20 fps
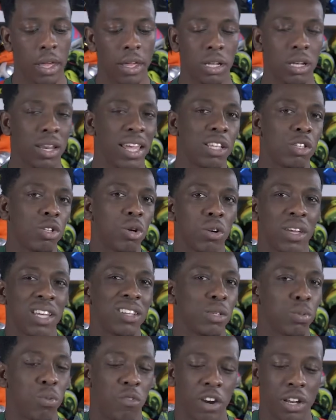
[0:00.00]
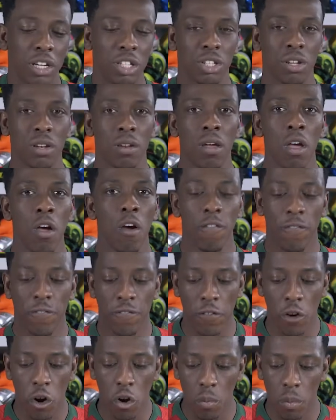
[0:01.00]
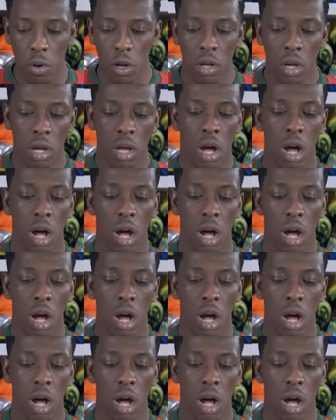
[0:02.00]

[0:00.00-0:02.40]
they took inspiration from